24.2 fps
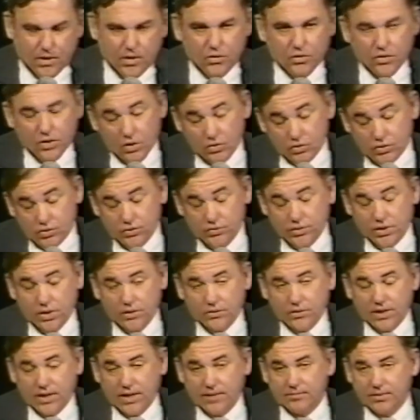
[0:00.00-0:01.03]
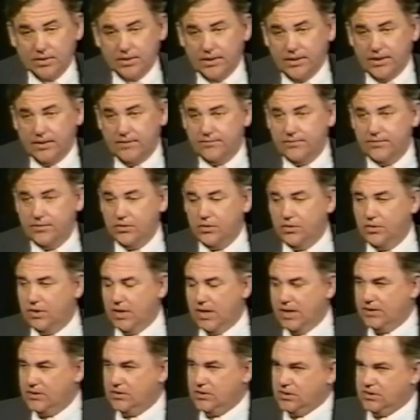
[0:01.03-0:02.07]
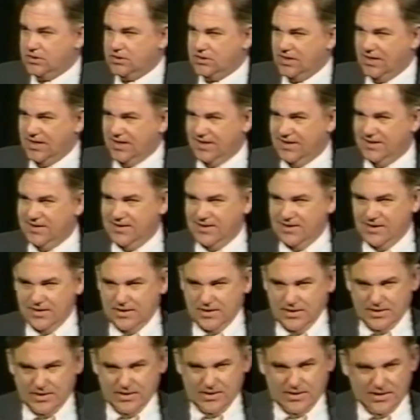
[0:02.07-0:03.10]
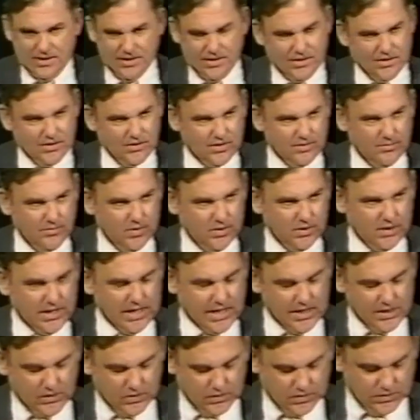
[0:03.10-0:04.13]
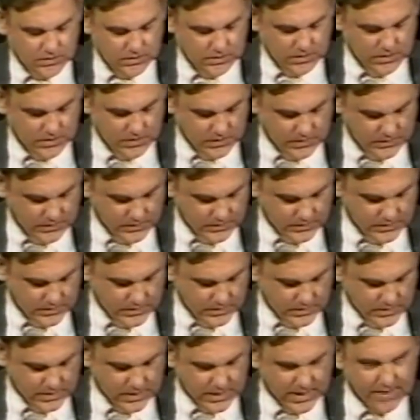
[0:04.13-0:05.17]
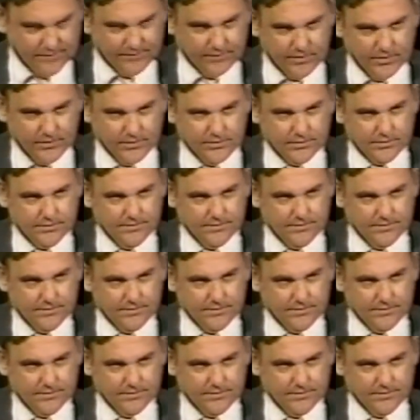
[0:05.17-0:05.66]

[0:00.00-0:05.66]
Those who don't, I believe, do not succeed in their communications efforts.